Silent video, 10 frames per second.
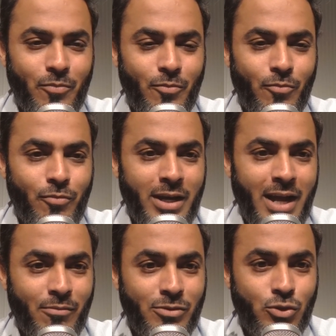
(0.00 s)
when
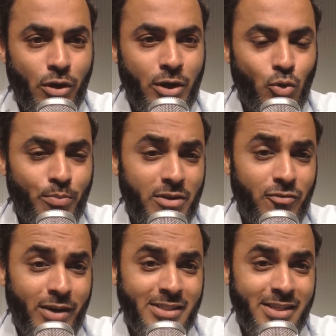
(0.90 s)
I was talking to my
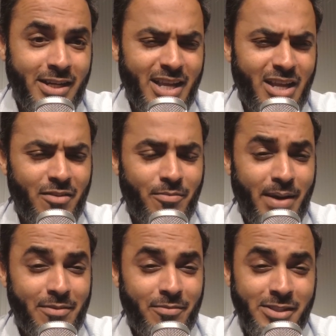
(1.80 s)
friends that, hey,
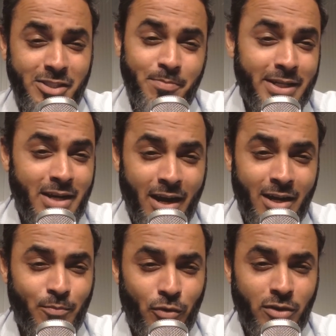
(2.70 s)
this is my
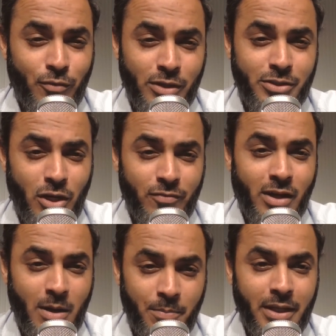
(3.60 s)
target for the first year of the
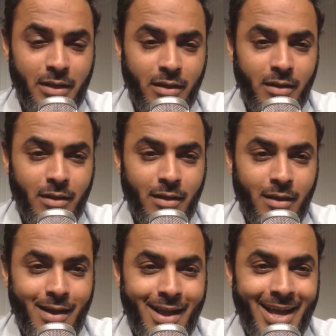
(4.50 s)
company.
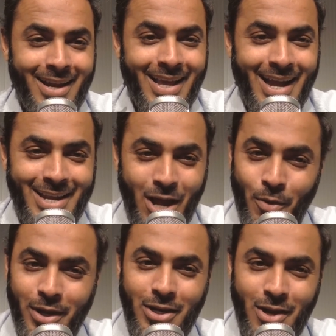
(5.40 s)
And now
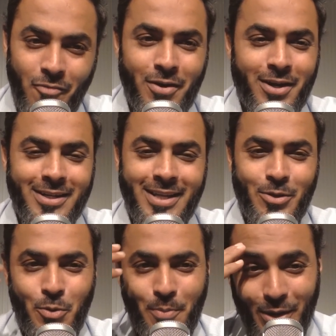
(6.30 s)
I laugh at it that,
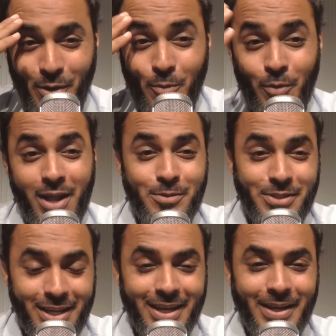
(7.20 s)
oh my God, what I was
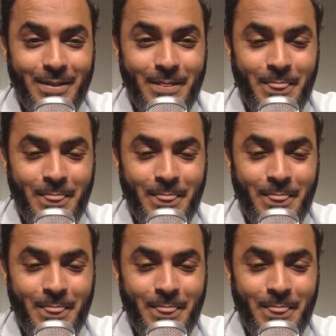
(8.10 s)
thinking.